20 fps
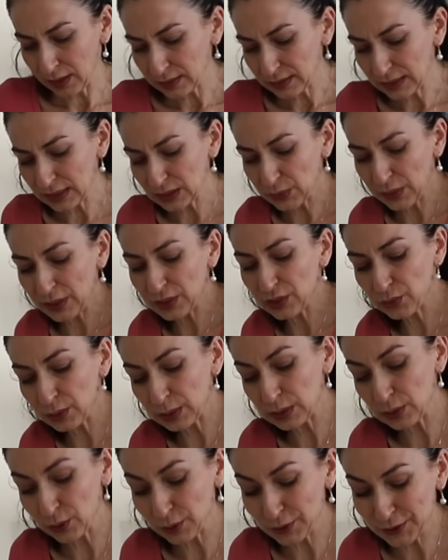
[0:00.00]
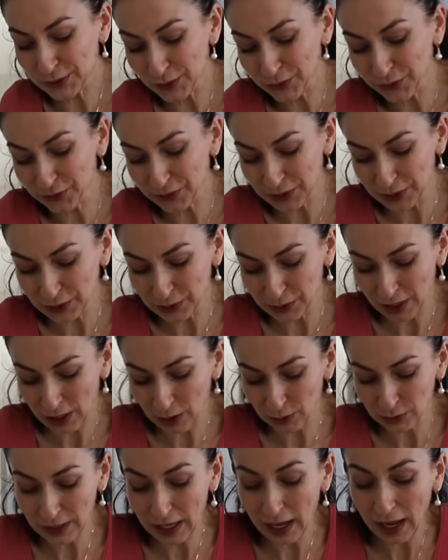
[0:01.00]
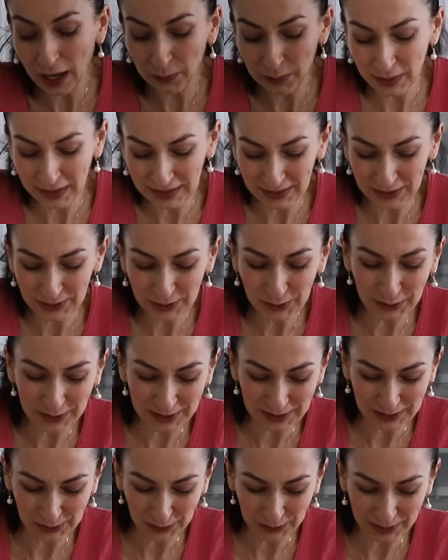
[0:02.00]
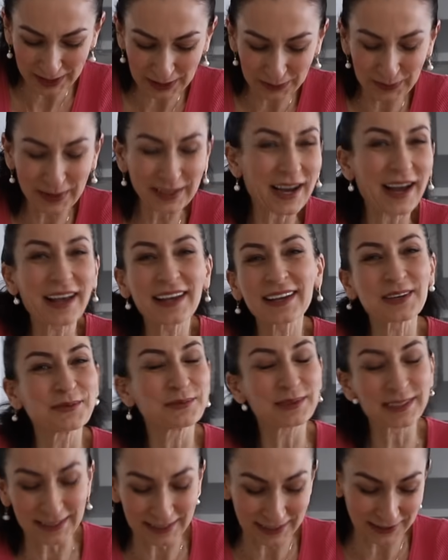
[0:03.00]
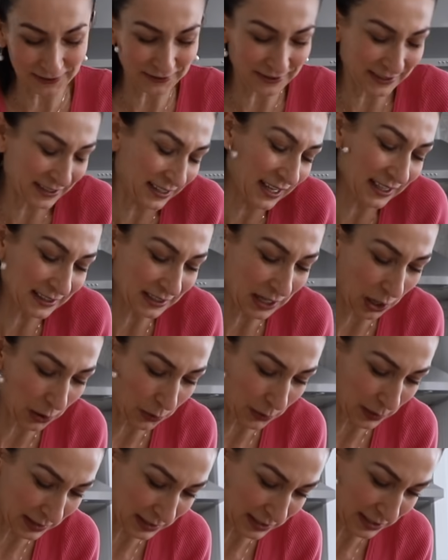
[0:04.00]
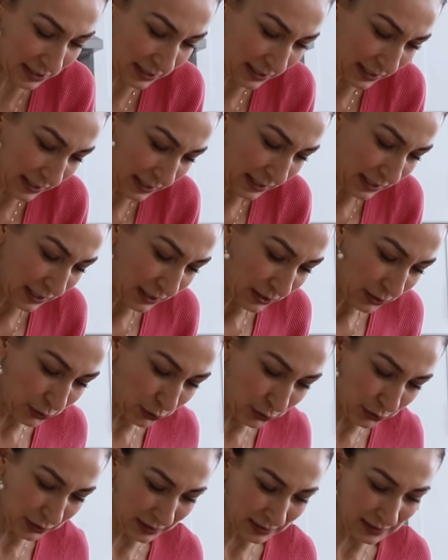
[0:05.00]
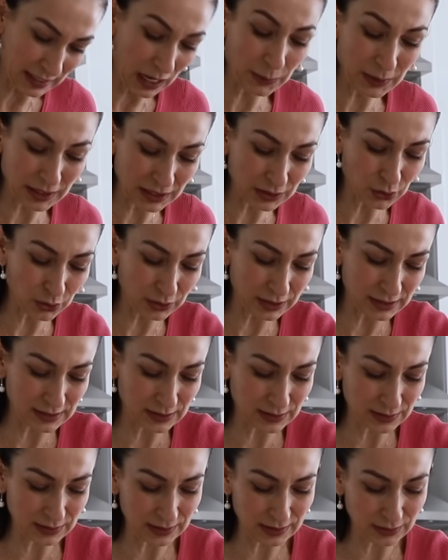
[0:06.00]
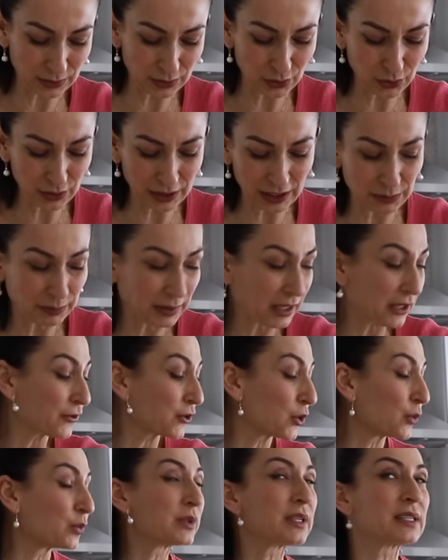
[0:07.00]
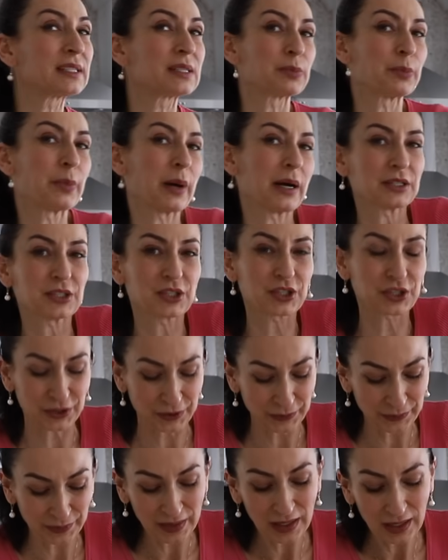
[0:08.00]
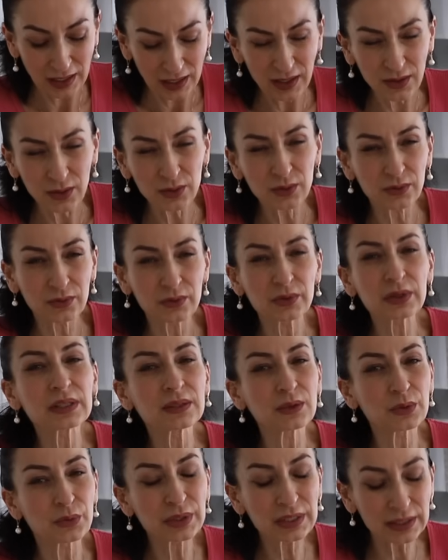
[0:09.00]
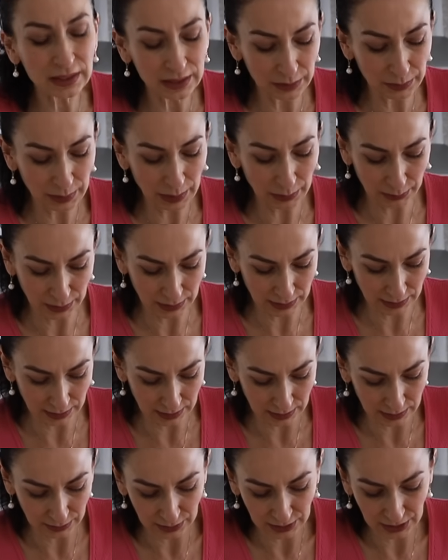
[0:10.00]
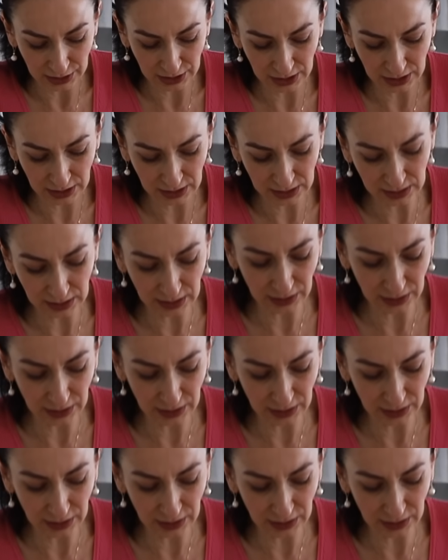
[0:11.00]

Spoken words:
That way you will also figure out how many cookies you can make. I completely forgot how many cookies you can make from this batch. We'll remember. Just